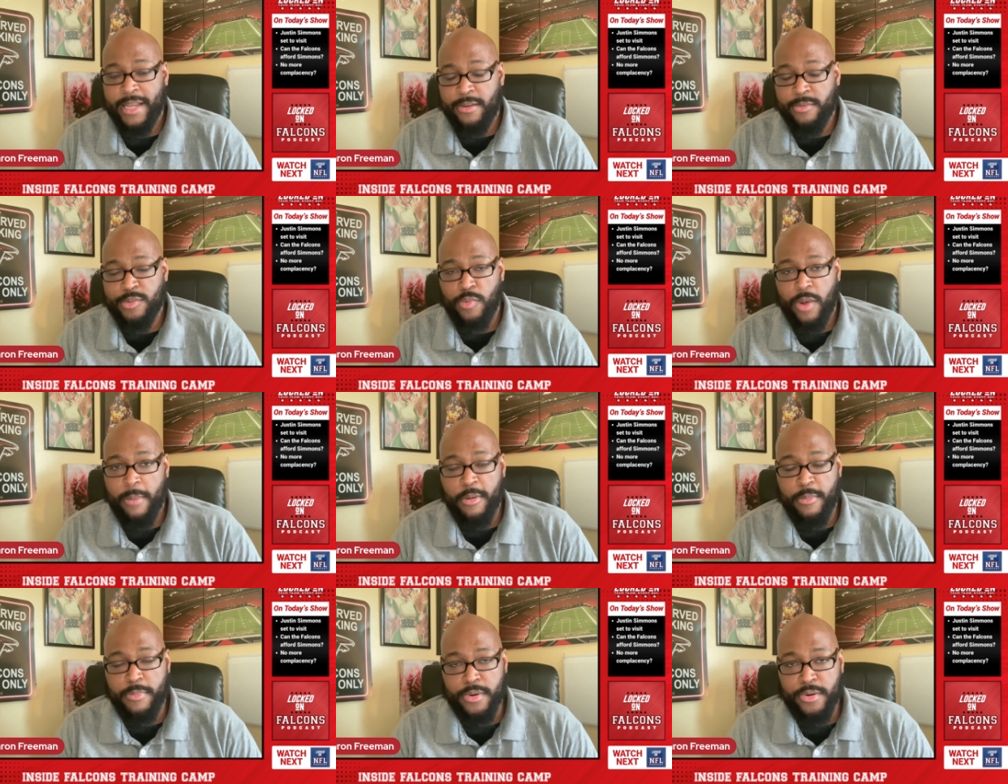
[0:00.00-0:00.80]
That was
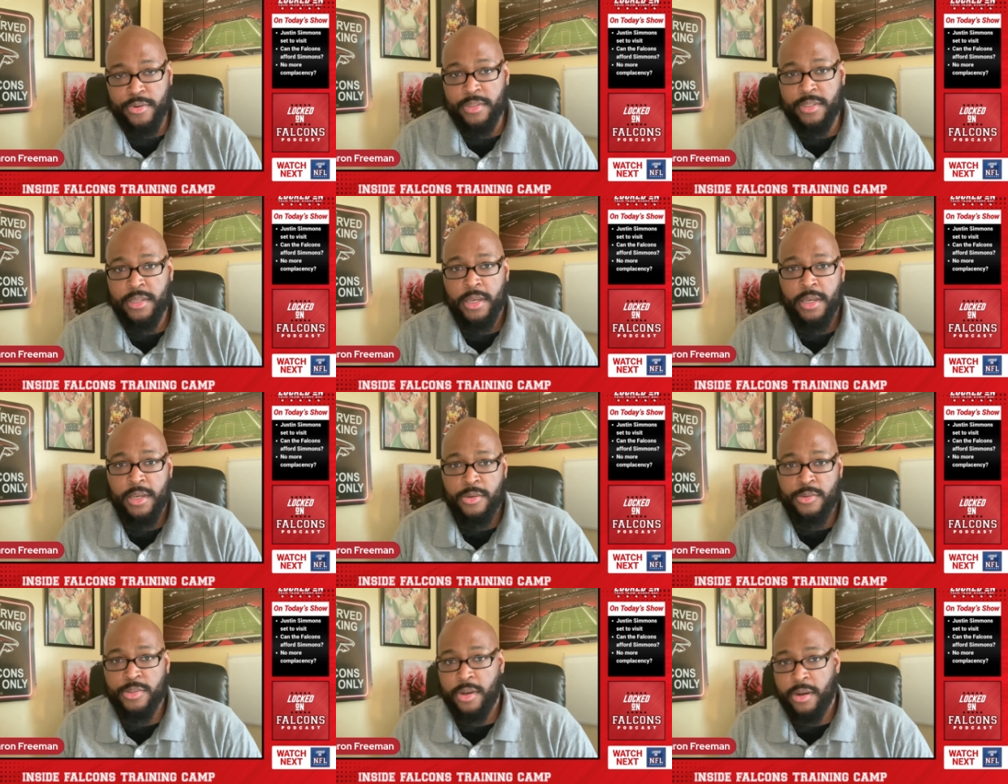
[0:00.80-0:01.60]
Robert Burns,
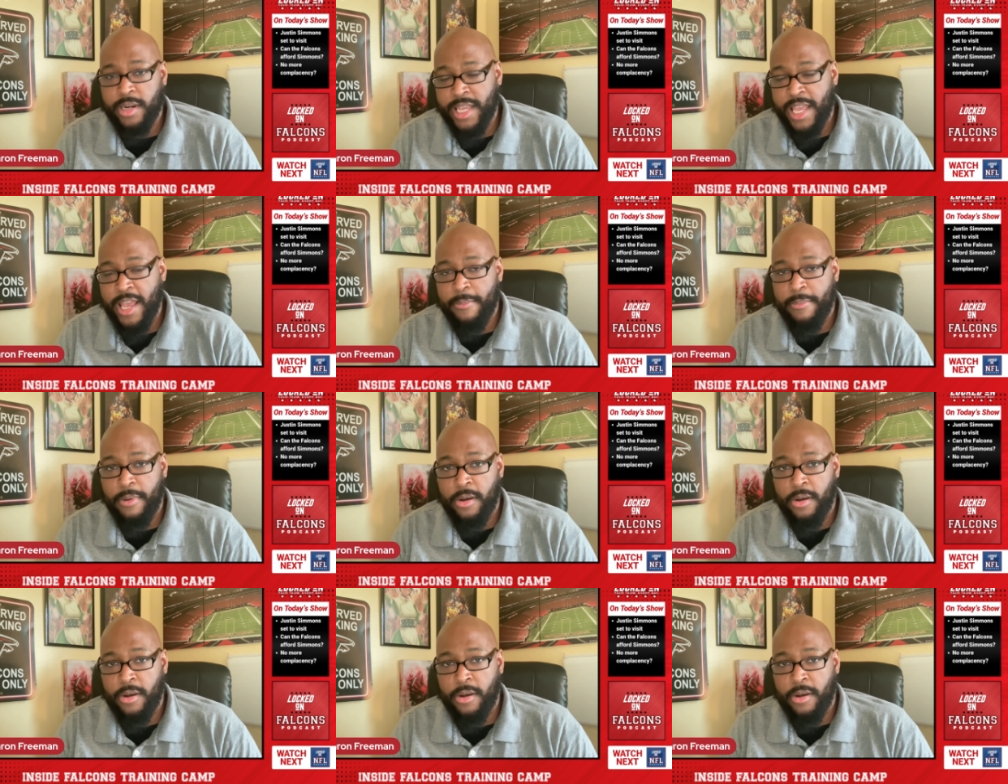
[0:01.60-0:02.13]
who started camp